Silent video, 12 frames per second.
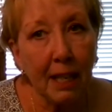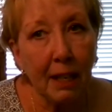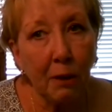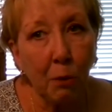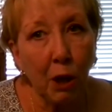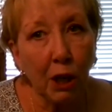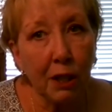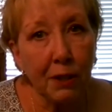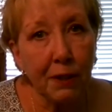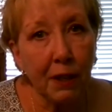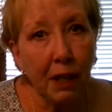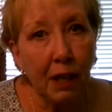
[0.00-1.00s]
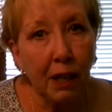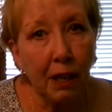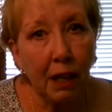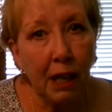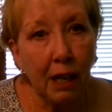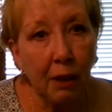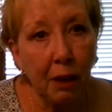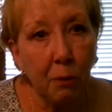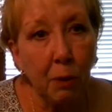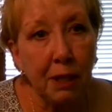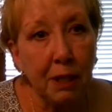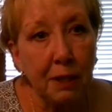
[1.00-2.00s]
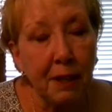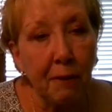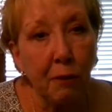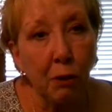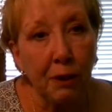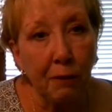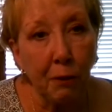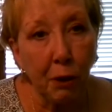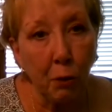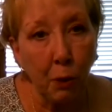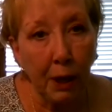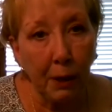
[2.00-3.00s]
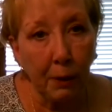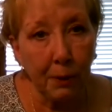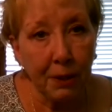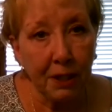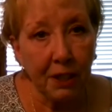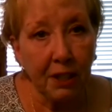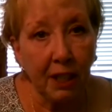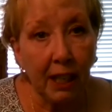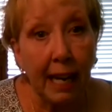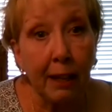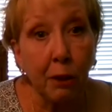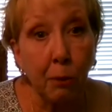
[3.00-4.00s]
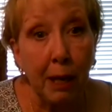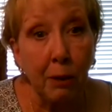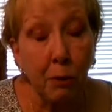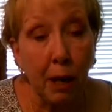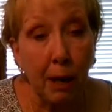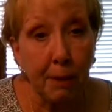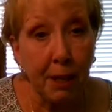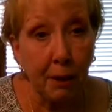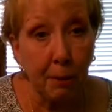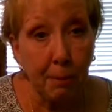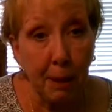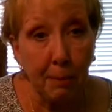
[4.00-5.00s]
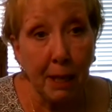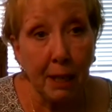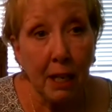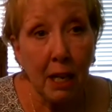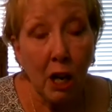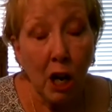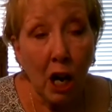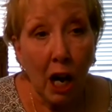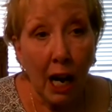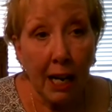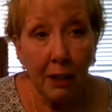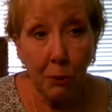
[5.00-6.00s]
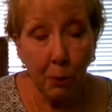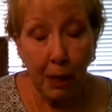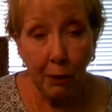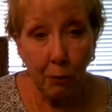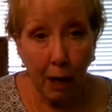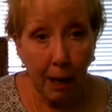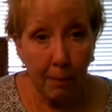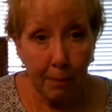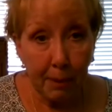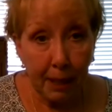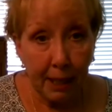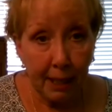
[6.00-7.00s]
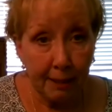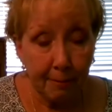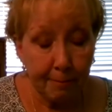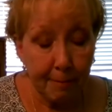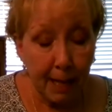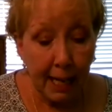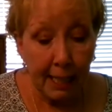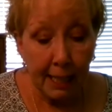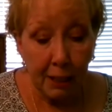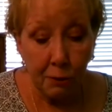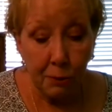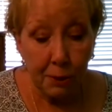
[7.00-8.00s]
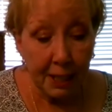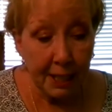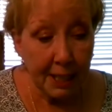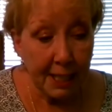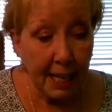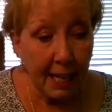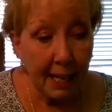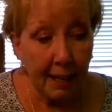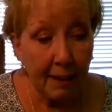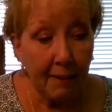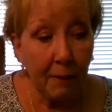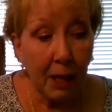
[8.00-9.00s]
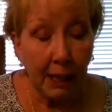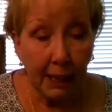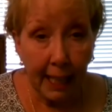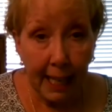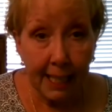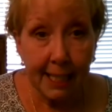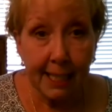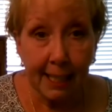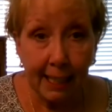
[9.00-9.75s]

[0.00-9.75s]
works with several different oils, like the raindrop therapy. But I use raindrop. I use it less